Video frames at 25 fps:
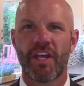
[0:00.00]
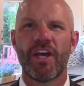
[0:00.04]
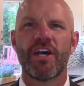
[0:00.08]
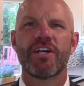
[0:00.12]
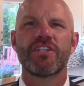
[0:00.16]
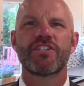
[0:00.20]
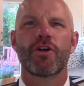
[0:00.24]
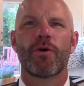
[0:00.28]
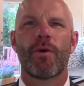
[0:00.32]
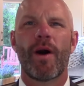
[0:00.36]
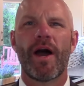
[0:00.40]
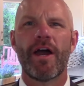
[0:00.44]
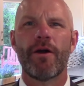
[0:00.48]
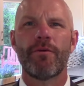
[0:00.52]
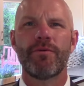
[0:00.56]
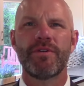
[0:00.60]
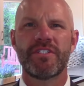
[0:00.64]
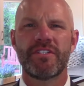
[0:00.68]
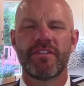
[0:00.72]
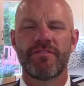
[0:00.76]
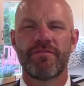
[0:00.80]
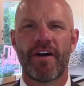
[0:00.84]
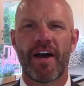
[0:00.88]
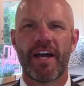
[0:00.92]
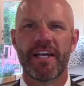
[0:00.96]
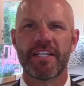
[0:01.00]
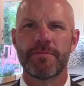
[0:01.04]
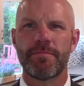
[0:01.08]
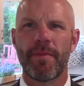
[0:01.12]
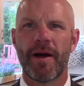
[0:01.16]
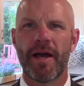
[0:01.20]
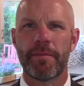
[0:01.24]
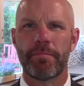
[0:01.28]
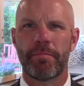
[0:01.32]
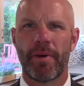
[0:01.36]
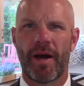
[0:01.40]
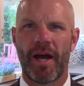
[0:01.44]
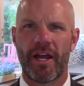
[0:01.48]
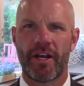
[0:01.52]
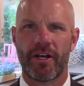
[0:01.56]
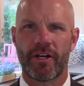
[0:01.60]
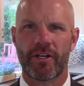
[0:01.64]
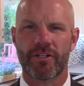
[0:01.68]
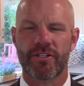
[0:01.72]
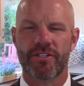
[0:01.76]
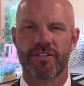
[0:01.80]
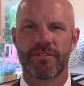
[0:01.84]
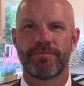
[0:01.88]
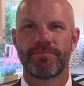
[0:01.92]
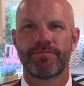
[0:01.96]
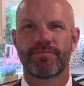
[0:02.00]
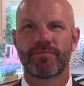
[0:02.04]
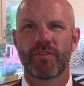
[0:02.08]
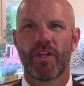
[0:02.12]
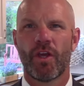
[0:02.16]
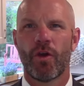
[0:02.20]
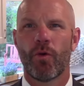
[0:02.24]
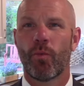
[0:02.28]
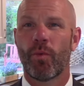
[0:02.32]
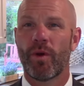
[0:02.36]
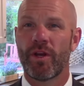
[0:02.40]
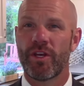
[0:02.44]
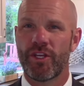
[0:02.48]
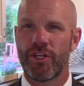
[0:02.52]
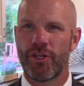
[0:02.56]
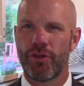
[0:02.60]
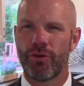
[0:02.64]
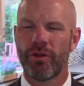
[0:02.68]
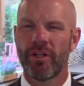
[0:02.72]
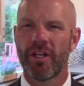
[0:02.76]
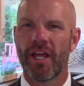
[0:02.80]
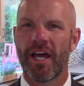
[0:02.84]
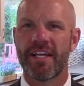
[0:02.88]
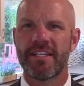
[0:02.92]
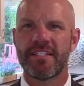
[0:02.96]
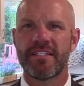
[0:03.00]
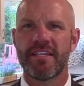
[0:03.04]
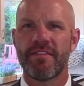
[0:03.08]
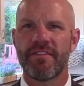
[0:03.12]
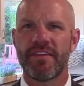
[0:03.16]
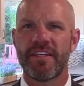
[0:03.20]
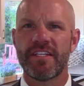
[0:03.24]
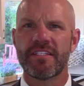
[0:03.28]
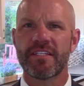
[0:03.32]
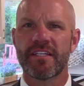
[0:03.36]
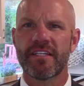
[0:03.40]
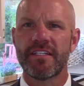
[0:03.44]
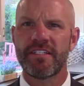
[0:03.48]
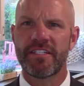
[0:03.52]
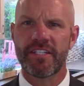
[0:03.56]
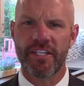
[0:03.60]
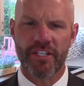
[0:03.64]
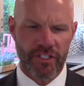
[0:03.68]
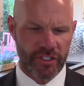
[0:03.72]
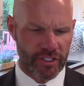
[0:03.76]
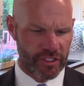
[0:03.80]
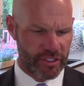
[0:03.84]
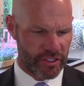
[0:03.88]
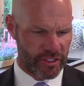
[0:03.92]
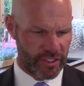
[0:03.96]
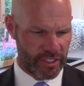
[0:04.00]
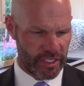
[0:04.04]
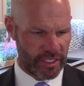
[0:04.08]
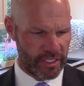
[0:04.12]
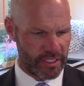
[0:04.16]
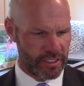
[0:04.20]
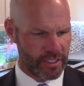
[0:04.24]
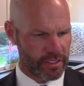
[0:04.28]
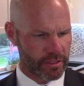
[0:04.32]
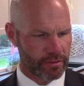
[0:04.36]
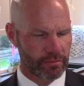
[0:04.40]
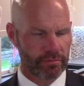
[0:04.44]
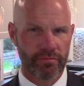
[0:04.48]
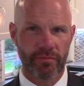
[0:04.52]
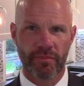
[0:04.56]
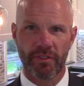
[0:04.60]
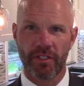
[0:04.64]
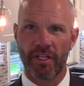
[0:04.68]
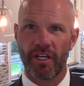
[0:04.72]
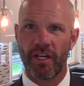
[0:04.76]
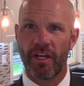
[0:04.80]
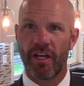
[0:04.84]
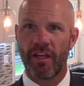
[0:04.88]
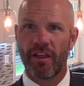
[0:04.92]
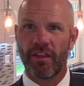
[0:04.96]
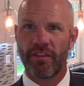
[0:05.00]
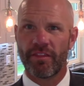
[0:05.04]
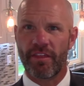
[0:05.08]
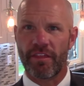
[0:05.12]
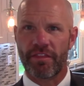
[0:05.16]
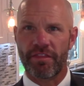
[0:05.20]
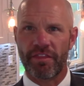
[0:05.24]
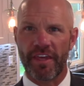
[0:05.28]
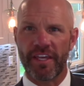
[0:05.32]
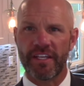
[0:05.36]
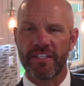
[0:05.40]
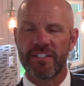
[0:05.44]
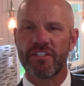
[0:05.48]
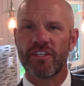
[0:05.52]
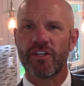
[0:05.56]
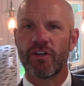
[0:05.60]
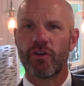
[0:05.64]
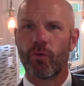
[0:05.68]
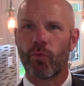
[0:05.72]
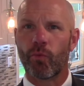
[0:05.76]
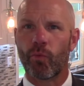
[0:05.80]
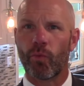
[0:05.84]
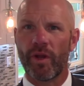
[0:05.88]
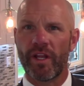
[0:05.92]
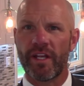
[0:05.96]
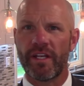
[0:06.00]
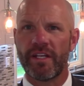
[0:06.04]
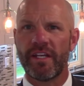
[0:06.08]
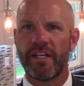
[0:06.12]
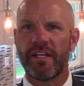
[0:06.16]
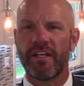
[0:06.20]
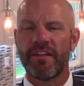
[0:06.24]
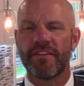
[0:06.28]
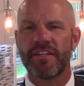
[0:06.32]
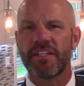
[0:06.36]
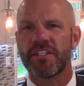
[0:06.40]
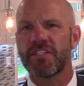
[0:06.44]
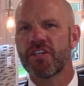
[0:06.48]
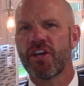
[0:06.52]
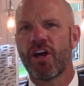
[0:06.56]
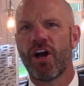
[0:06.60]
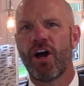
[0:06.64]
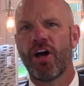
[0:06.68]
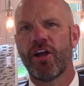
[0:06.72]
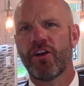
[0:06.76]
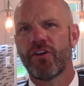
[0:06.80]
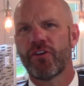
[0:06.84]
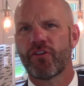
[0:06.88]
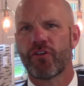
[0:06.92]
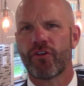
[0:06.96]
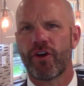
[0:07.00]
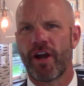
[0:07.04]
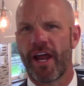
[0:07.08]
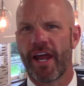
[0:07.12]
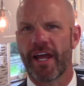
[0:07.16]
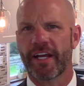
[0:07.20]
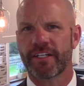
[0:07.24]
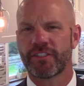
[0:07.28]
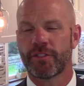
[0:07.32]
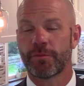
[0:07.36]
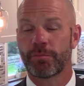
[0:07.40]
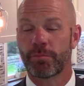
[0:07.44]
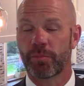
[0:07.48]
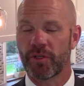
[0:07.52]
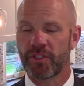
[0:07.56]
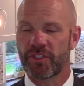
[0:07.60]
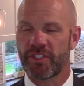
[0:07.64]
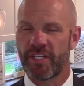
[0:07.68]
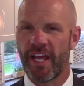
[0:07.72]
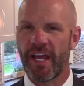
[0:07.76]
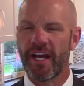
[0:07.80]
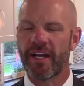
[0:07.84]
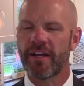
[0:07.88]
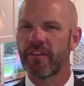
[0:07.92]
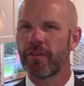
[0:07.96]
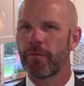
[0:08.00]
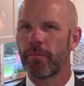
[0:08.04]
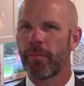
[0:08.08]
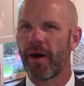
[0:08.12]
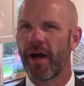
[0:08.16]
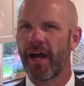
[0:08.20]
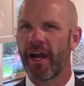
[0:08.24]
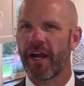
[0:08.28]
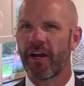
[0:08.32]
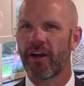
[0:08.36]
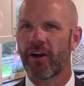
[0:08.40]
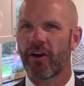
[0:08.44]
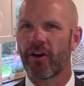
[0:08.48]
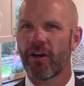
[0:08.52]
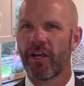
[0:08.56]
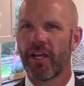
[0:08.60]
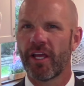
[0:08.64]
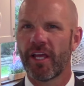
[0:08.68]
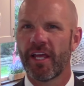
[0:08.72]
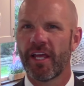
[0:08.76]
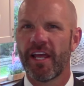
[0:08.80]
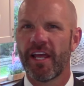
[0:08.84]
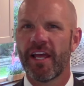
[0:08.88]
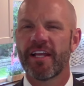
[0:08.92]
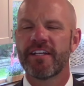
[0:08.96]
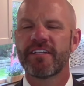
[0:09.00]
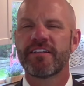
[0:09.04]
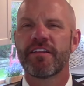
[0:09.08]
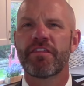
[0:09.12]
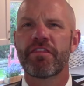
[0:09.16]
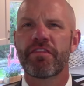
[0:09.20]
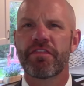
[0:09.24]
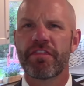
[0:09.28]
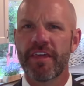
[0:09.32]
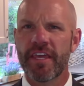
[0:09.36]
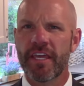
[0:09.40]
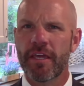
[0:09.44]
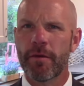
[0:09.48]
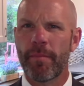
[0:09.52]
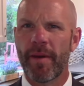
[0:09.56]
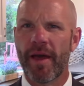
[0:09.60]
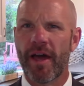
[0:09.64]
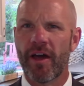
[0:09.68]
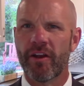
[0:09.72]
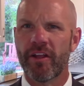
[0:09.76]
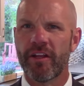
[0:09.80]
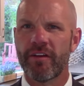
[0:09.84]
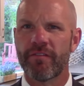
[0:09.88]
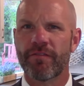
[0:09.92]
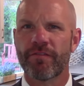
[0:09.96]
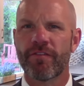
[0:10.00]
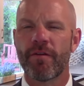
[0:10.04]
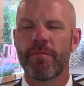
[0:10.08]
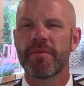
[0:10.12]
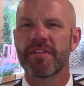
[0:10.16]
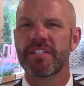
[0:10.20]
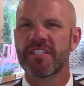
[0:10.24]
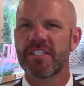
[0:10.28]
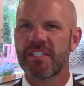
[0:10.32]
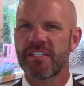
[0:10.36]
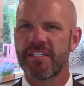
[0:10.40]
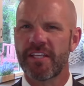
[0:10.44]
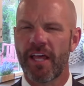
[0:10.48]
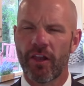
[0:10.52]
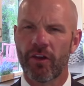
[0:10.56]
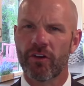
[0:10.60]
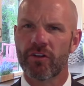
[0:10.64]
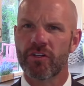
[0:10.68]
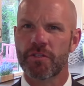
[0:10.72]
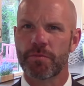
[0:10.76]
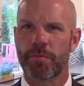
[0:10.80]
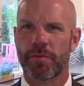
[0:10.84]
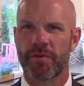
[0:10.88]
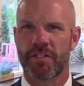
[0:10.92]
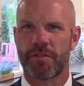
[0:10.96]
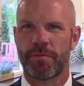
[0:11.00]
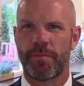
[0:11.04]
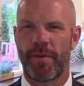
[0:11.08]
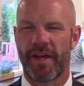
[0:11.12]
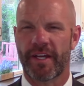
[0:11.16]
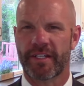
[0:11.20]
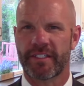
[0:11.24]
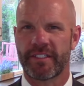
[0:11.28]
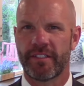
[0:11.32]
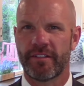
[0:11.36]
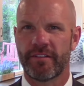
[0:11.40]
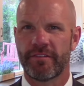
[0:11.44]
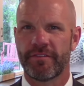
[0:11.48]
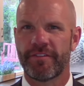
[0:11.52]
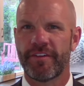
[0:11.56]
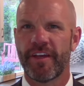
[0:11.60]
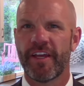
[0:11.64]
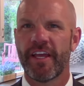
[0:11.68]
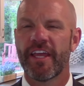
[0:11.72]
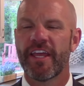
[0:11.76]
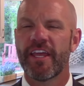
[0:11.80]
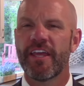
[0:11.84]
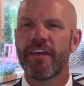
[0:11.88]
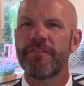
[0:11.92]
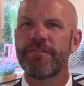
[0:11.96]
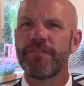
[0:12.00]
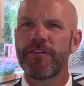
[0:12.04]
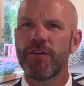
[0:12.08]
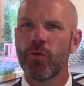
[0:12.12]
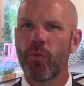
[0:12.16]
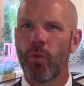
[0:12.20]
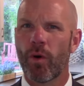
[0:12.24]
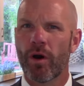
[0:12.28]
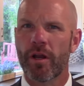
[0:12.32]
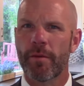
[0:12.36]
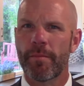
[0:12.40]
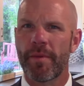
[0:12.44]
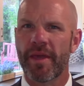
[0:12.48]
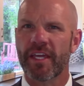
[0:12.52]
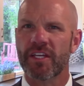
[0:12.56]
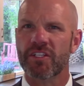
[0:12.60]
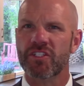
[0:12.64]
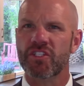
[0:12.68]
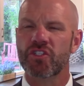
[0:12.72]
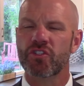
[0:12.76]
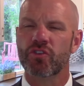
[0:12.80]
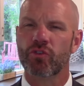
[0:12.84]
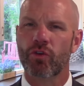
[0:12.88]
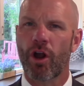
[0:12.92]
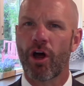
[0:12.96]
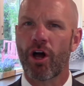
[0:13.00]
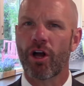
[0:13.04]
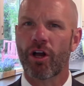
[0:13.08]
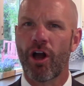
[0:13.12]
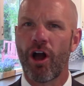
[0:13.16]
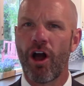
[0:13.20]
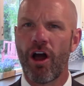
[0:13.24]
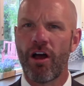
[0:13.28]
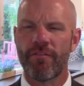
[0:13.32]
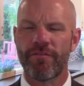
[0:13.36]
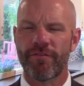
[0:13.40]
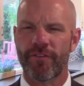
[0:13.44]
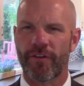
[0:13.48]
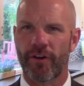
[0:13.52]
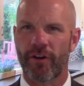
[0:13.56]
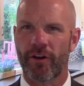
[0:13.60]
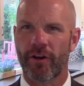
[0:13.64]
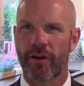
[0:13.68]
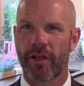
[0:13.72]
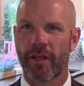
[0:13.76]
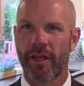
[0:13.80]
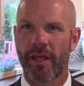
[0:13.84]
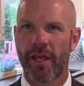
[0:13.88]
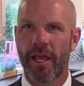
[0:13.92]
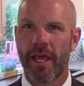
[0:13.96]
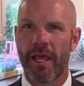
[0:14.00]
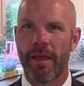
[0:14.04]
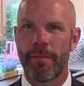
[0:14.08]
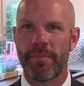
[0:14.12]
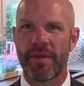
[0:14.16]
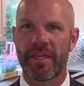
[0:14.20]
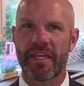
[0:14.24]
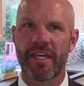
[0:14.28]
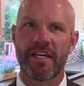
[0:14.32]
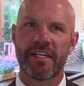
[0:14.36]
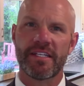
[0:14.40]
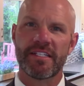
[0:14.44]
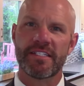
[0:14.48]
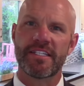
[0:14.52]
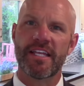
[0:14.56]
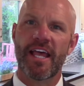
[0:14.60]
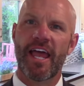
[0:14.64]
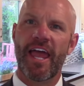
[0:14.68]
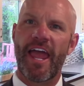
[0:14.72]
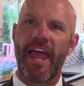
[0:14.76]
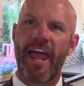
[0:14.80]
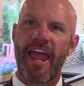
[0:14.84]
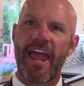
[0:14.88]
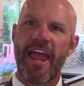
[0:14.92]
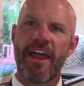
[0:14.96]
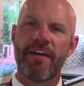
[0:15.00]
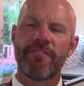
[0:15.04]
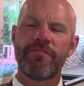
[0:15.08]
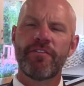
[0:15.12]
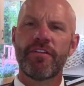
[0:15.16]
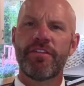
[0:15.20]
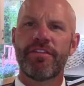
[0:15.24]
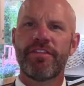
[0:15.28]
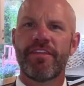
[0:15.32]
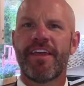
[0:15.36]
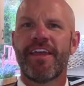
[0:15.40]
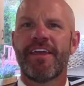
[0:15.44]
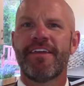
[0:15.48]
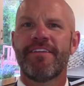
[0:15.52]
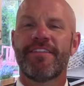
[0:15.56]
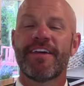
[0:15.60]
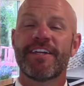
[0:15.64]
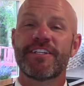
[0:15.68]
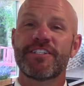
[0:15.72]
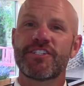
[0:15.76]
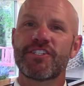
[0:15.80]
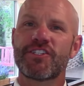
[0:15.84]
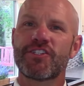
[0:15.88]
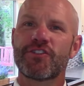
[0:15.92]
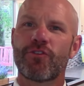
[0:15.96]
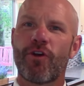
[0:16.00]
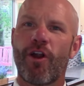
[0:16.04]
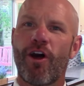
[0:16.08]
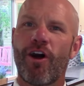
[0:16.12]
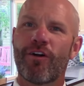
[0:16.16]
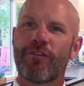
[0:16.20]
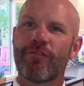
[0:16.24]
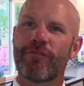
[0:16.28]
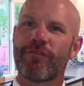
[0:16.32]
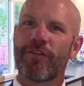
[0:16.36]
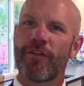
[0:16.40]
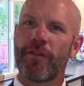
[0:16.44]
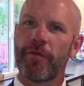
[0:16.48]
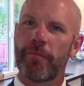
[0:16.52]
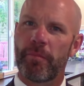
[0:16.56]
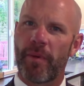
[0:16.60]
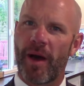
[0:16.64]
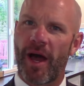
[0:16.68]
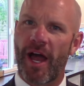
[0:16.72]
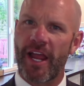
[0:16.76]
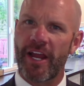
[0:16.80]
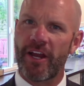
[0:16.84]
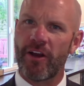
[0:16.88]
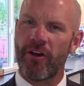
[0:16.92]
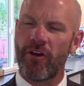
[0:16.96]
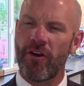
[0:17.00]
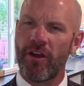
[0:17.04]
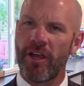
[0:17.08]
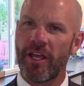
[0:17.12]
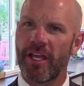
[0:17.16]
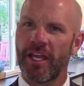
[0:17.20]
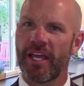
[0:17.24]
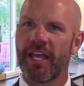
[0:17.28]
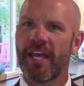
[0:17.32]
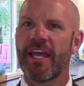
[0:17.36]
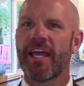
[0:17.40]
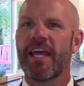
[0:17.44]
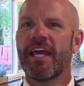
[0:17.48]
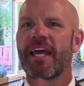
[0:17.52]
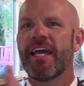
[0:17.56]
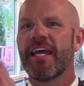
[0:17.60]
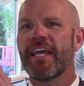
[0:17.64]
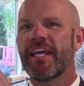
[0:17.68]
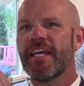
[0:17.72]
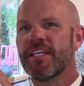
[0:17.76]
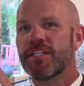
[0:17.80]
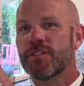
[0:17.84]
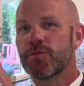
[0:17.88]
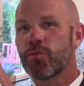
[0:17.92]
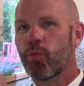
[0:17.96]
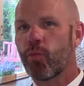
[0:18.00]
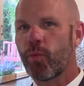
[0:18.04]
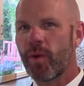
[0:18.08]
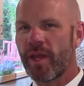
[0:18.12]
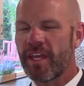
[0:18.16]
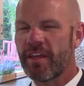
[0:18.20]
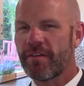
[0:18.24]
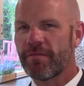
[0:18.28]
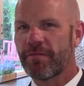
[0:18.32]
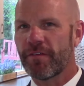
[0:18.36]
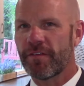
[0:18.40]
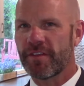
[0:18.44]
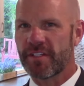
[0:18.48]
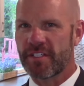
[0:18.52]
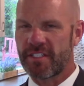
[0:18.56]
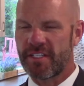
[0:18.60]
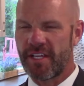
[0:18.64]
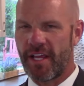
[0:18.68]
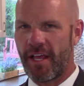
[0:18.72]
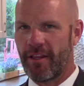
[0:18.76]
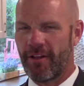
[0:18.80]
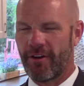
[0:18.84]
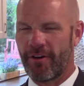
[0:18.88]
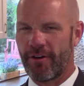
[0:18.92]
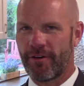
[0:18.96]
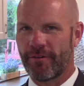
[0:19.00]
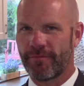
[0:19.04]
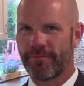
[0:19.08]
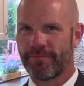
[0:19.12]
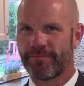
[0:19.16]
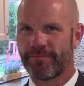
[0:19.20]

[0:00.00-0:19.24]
So I always advise my buyers, when utilizing these contingencies, the things that are written into this contract to protect the buyer, to think about it from the seller's perspective if you want to make a strong offer. Because everything that's strong for the buyer is weak for the seller.